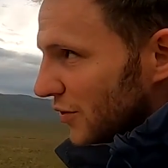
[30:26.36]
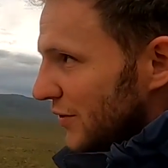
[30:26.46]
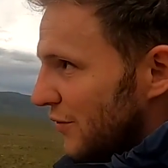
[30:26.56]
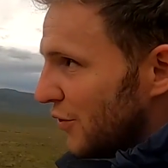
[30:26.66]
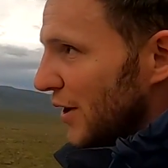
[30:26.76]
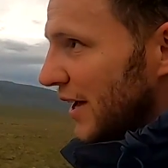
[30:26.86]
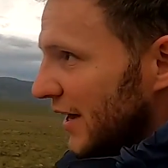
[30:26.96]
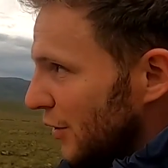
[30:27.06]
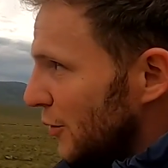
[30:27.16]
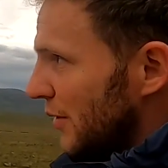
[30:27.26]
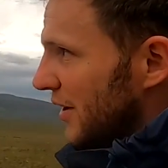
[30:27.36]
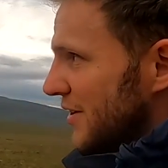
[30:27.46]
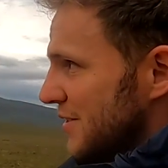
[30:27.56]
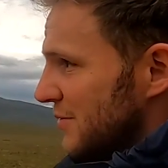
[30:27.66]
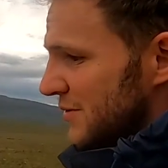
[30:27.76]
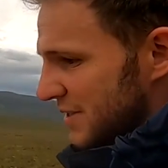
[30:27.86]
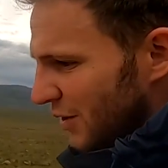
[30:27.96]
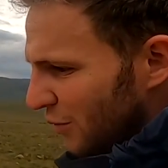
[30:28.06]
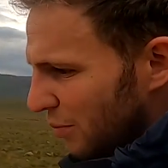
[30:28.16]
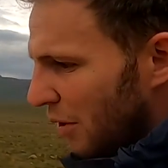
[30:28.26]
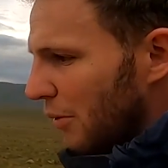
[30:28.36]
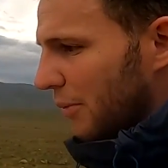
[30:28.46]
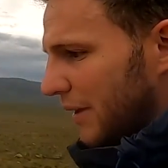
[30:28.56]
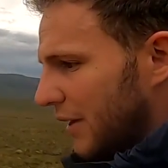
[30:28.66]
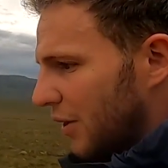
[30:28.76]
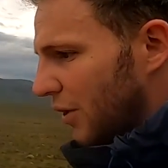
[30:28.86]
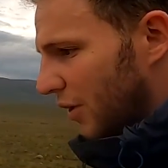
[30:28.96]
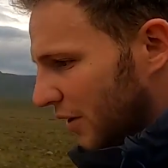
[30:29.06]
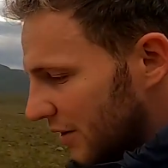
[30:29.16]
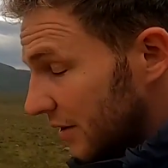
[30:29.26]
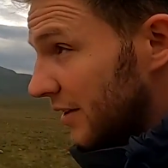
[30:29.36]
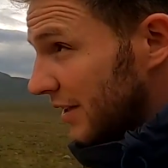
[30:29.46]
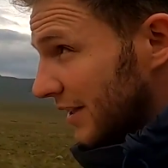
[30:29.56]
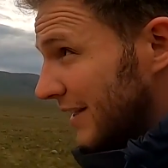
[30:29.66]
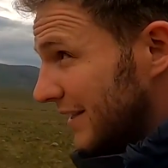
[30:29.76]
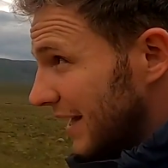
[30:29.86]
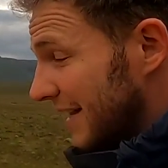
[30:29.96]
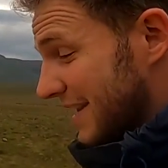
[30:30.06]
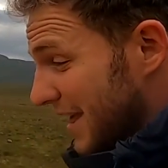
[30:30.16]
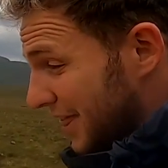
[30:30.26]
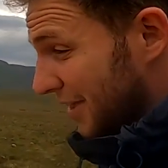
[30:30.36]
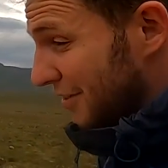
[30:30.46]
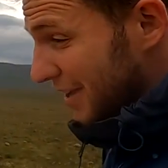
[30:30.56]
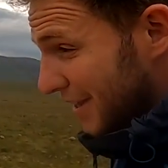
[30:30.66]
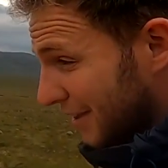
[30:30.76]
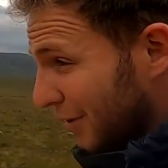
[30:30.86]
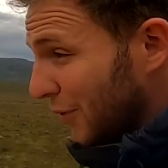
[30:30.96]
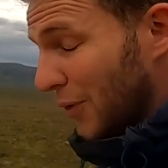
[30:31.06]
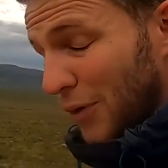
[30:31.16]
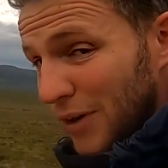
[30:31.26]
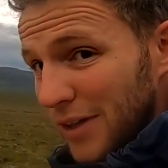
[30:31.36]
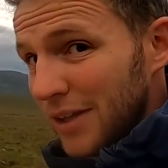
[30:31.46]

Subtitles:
40 kilometres and we've still probably got, I'd say 3 to go,